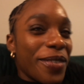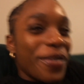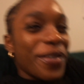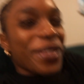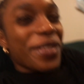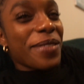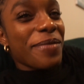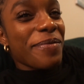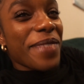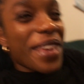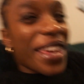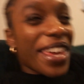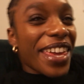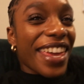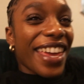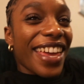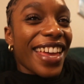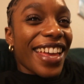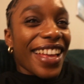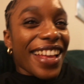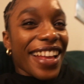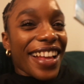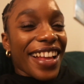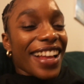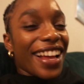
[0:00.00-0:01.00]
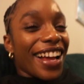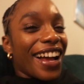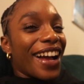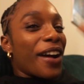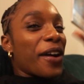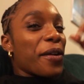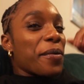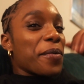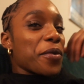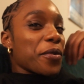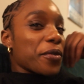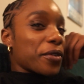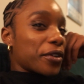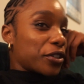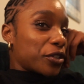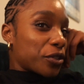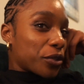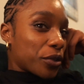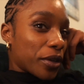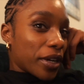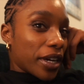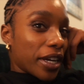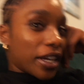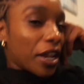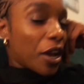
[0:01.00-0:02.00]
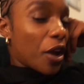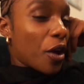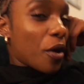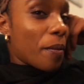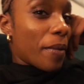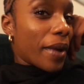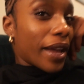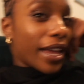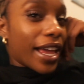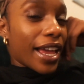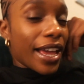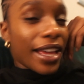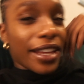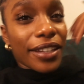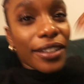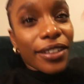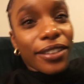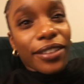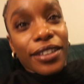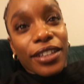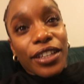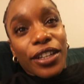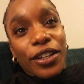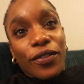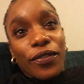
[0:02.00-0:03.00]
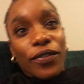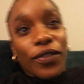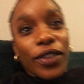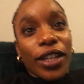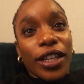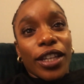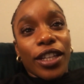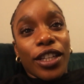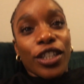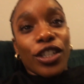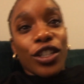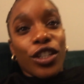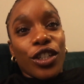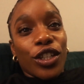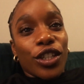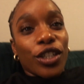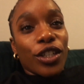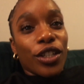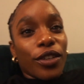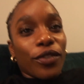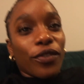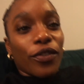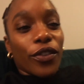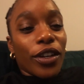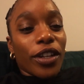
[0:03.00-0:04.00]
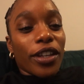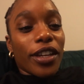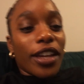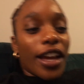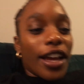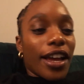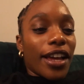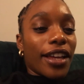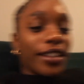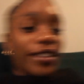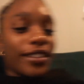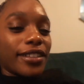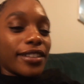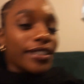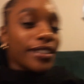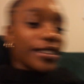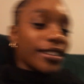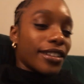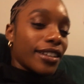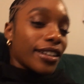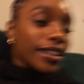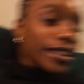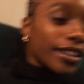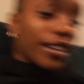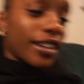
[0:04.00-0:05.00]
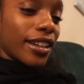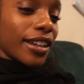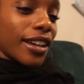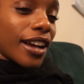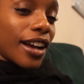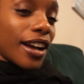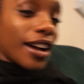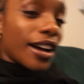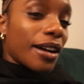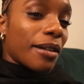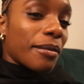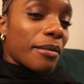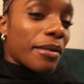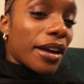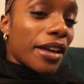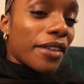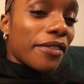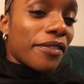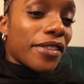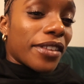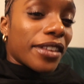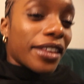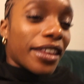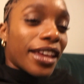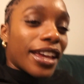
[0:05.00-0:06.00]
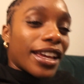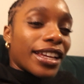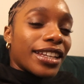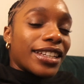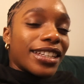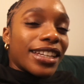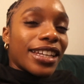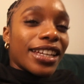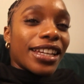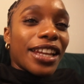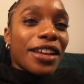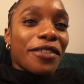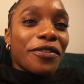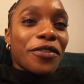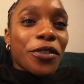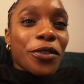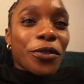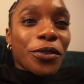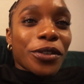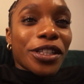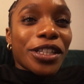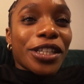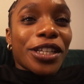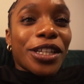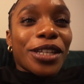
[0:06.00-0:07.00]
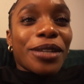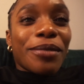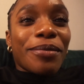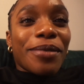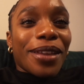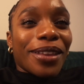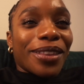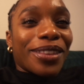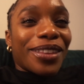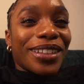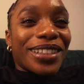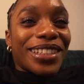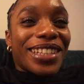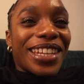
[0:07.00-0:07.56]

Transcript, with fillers: with me. I hope you enjoyed. I hope I got good footage for you guys. Um, I feel like I did. I feel really good about this